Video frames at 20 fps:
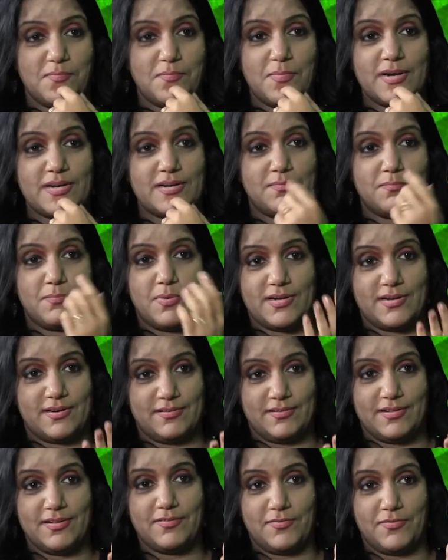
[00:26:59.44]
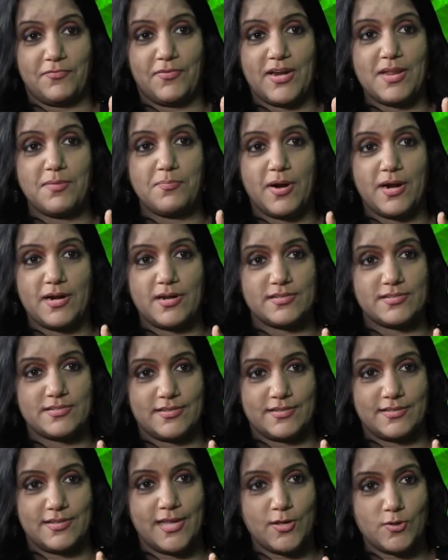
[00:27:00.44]
But the funny part is
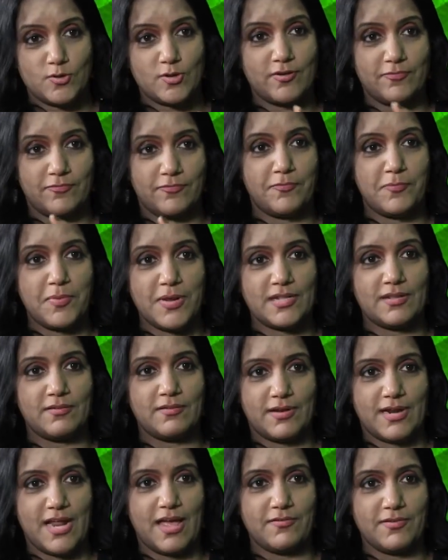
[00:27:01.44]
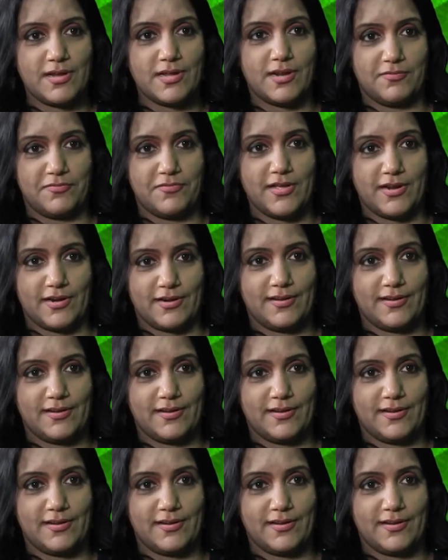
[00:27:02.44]
that he should have been the one having an affair,